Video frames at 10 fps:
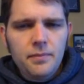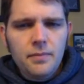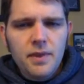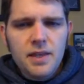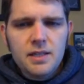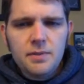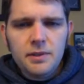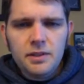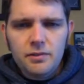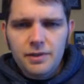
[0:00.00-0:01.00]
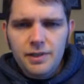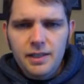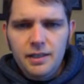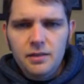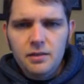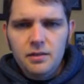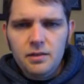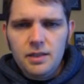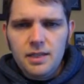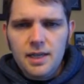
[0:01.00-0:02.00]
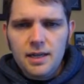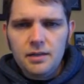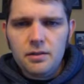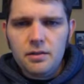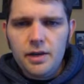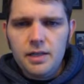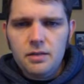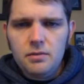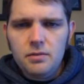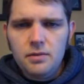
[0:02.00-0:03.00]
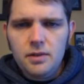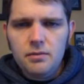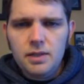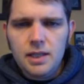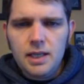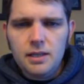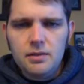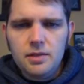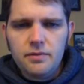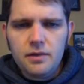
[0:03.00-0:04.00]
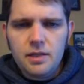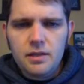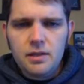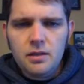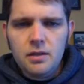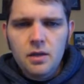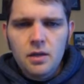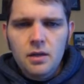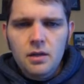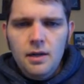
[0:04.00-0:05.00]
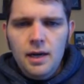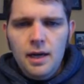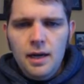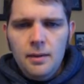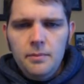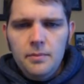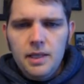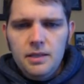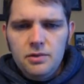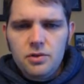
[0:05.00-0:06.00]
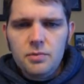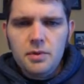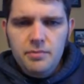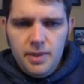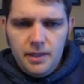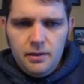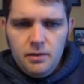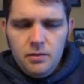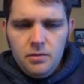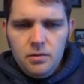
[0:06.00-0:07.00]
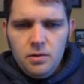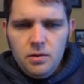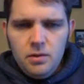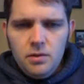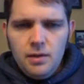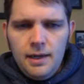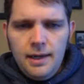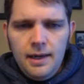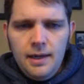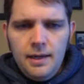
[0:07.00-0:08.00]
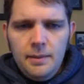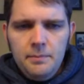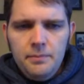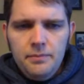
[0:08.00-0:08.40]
this building over here is not great. You really can't use it for anything. It should be bigger. Once